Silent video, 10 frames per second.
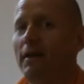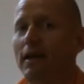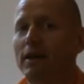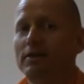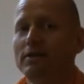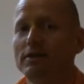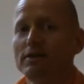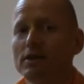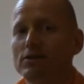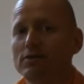And
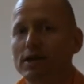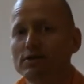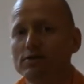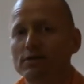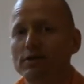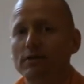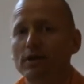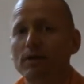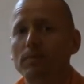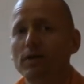
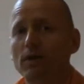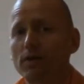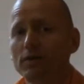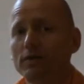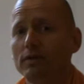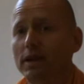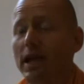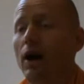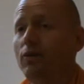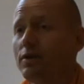Dhritarashtra, because
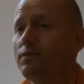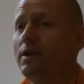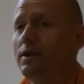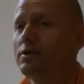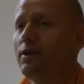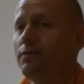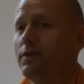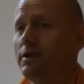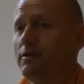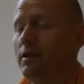now he's really
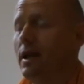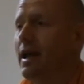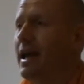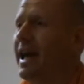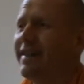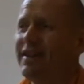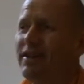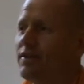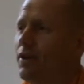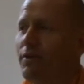suffering, actually he
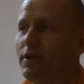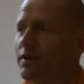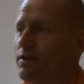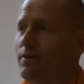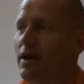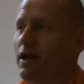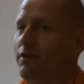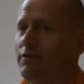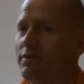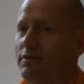suffered his whole
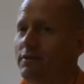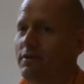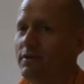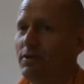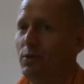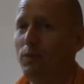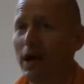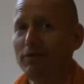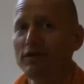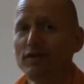life.
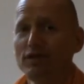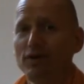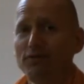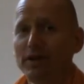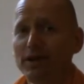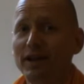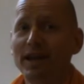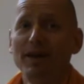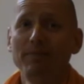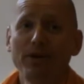Why was he suffering?
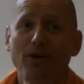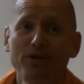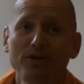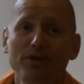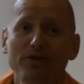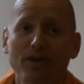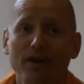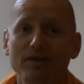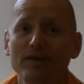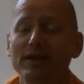Because he was
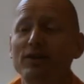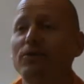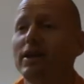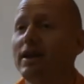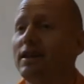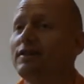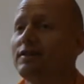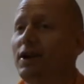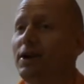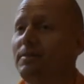constantly going against
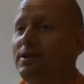Dharma.